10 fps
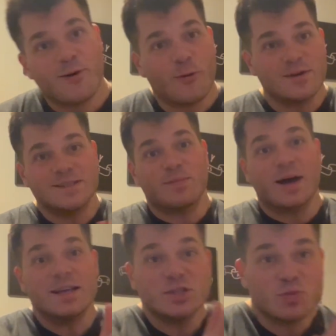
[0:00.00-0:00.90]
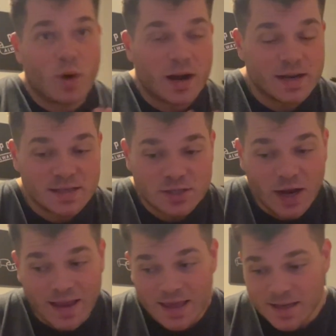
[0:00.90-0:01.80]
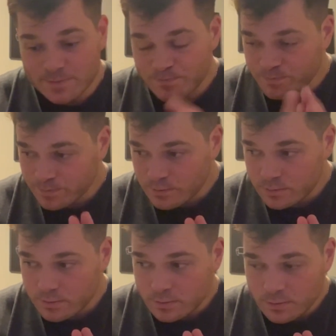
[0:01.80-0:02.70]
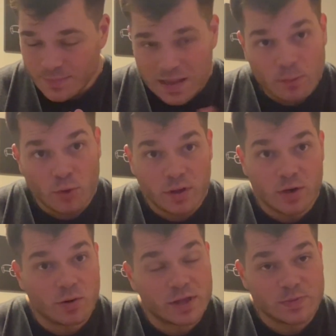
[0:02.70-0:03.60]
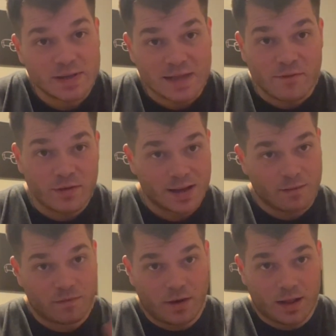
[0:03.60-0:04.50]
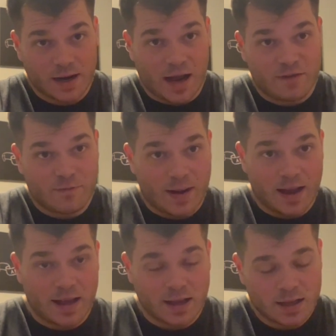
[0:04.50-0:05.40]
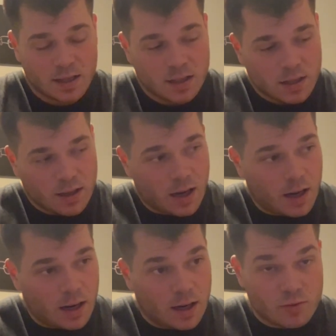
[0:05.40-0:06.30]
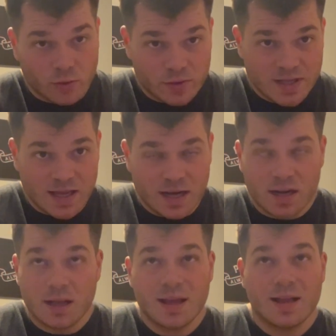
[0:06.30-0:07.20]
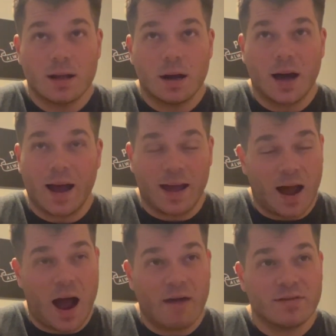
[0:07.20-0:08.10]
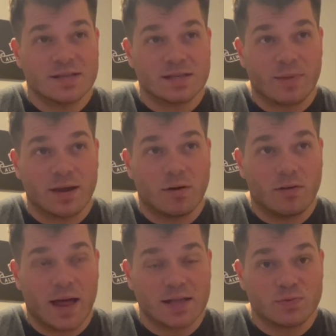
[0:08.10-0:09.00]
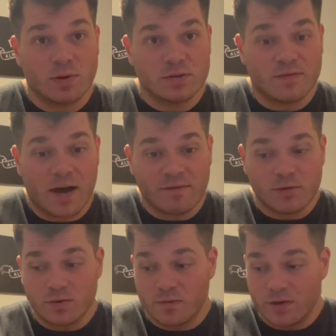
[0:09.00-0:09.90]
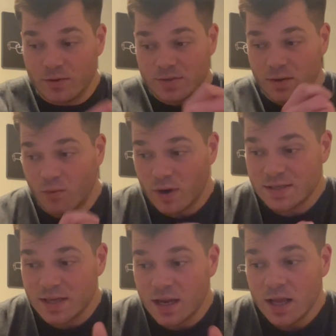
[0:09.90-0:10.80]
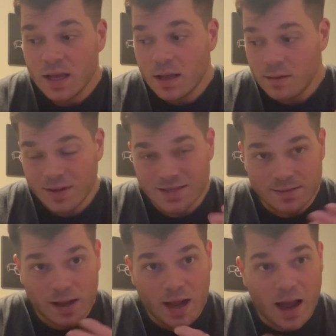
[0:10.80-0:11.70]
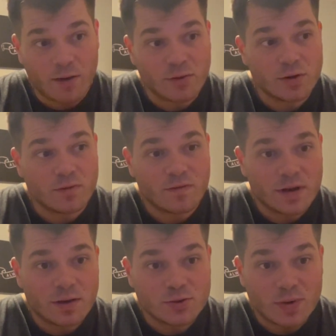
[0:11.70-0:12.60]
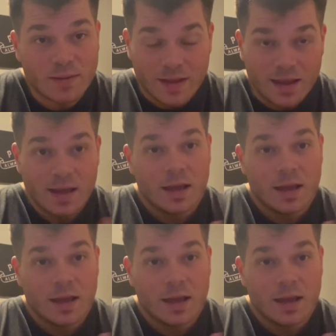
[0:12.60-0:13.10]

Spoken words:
What's up, guys? Just wanted to check in. I'm really doing this because I feel like I'm falling off my routine. Obviously, my goal last week was 5 YouTube videos, and it wasn't because I only do videos when I like